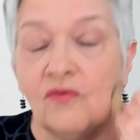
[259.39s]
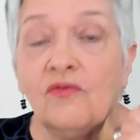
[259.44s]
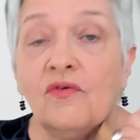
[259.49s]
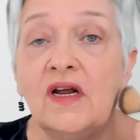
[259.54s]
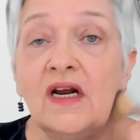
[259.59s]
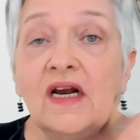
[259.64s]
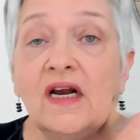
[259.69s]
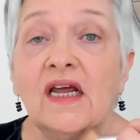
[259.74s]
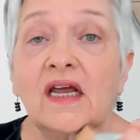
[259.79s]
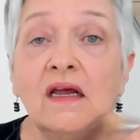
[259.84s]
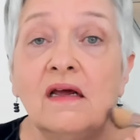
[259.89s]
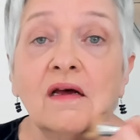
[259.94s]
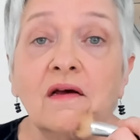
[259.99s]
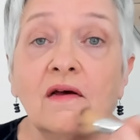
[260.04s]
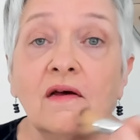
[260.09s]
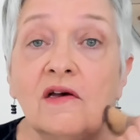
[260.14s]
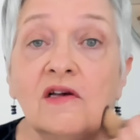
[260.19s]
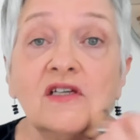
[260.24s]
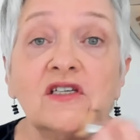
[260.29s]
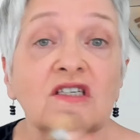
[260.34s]
really
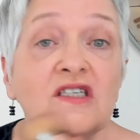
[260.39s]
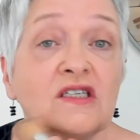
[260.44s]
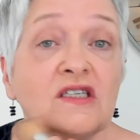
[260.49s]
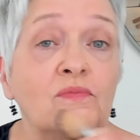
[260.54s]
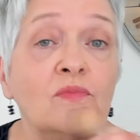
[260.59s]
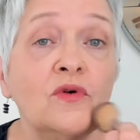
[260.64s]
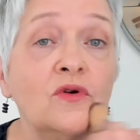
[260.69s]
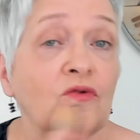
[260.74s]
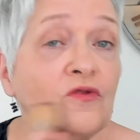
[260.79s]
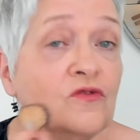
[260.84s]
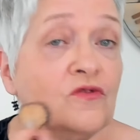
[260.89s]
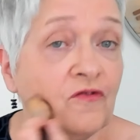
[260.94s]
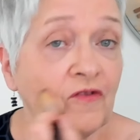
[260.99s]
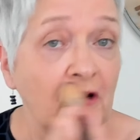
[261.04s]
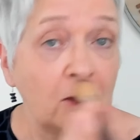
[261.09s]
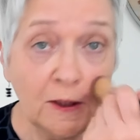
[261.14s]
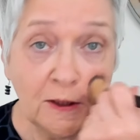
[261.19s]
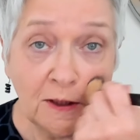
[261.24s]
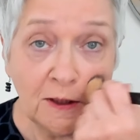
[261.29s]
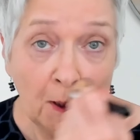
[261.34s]
smooth
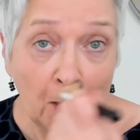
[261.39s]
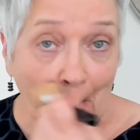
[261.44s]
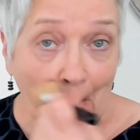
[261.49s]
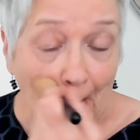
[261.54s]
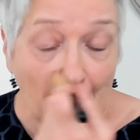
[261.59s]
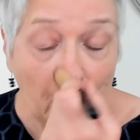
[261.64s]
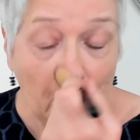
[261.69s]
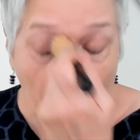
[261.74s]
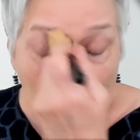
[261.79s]
finished look.